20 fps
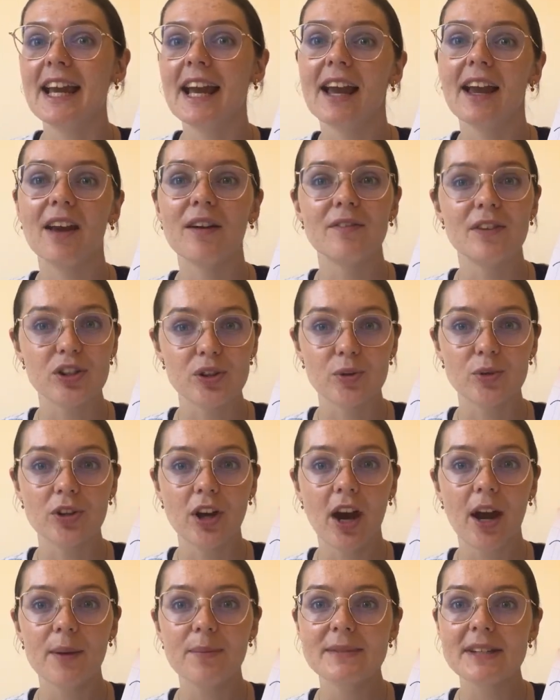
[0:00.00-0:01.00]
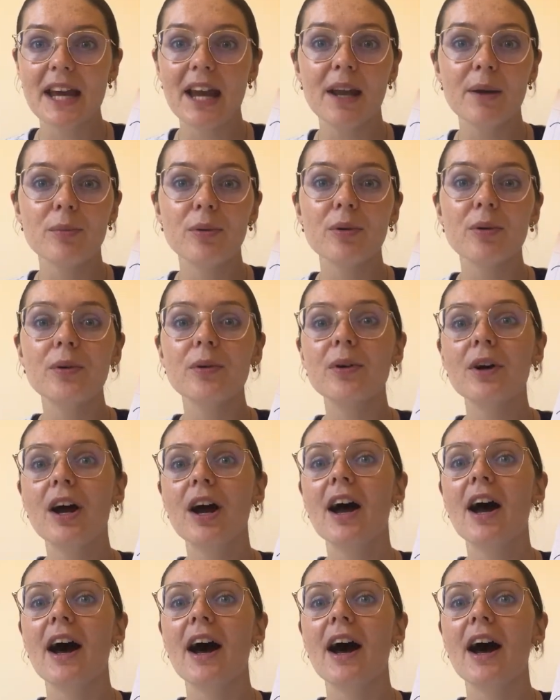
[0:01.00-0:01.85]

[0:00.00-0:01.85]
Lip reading: a visual timetable